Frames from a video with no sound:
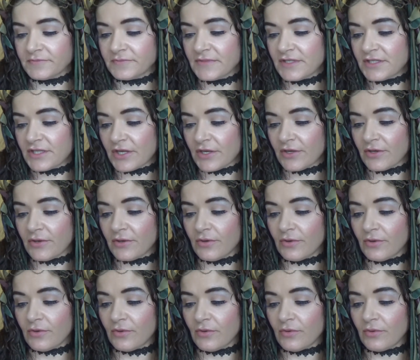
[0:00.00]

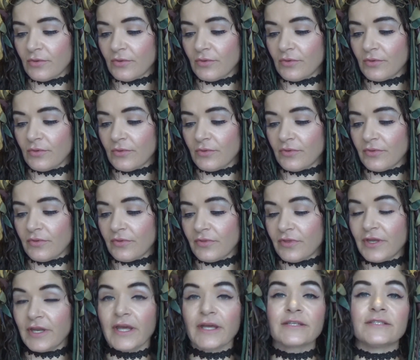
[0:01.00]
So
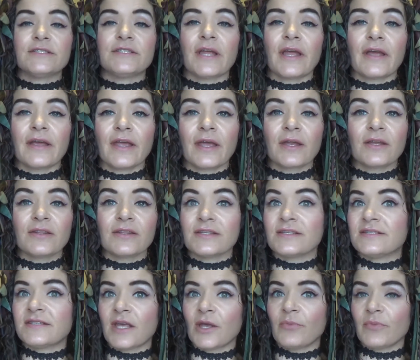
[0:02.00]
the next day I get the
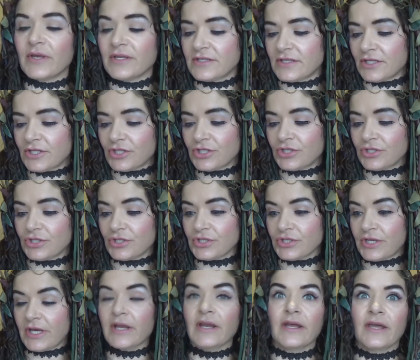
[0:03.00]
same message.
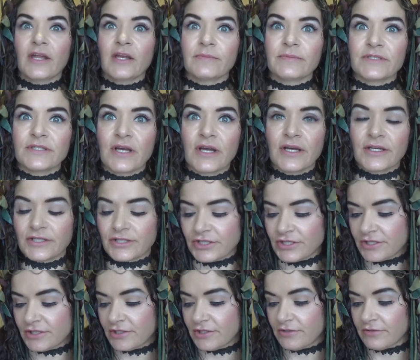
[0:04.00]
Can I get a
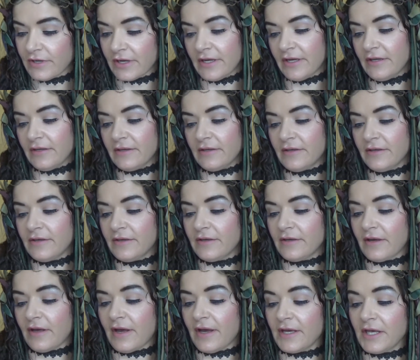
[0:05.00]
massage? Right?
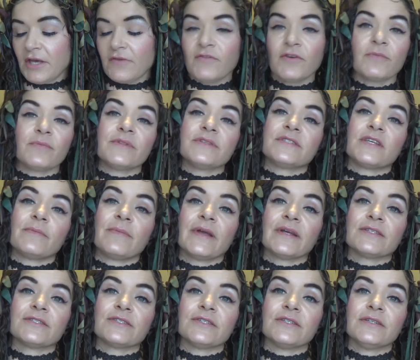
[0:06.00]
I give him the same
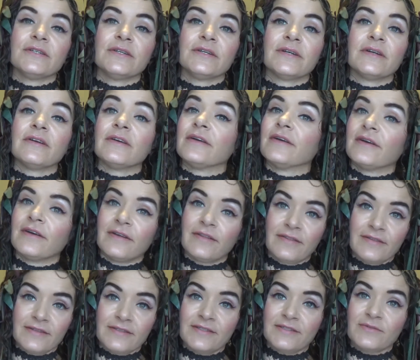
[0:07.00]
answer.
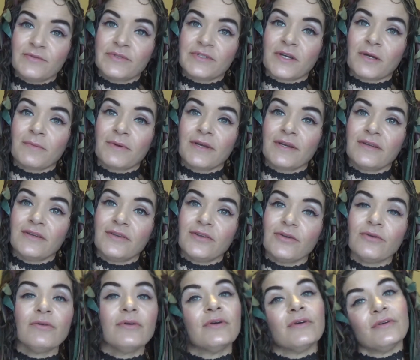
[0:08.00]
This is what time I can
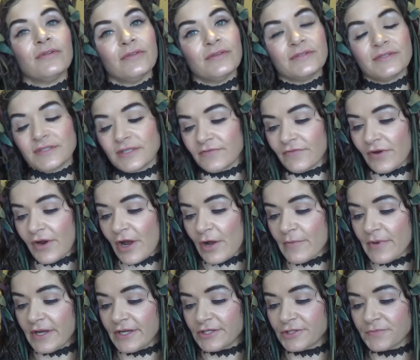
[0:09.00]
do. This is for how
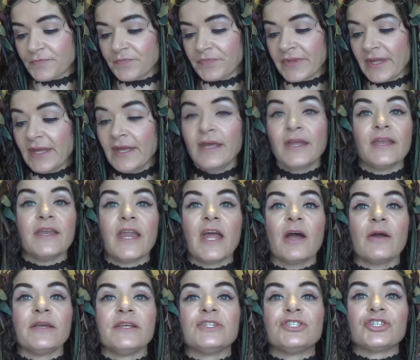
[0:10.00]
much.
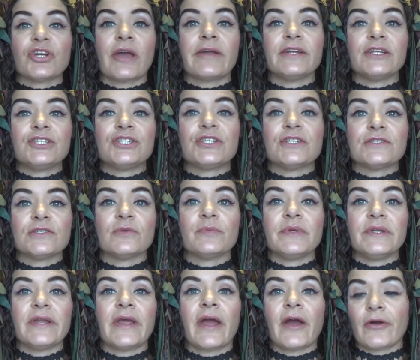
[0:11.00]
Now he's trying to chisel
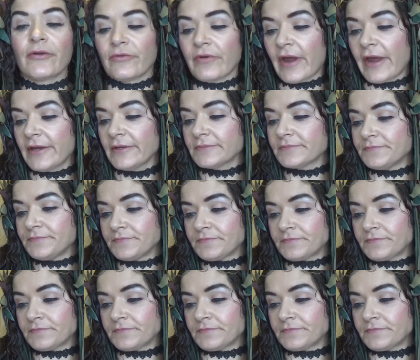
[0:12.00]
me down, right?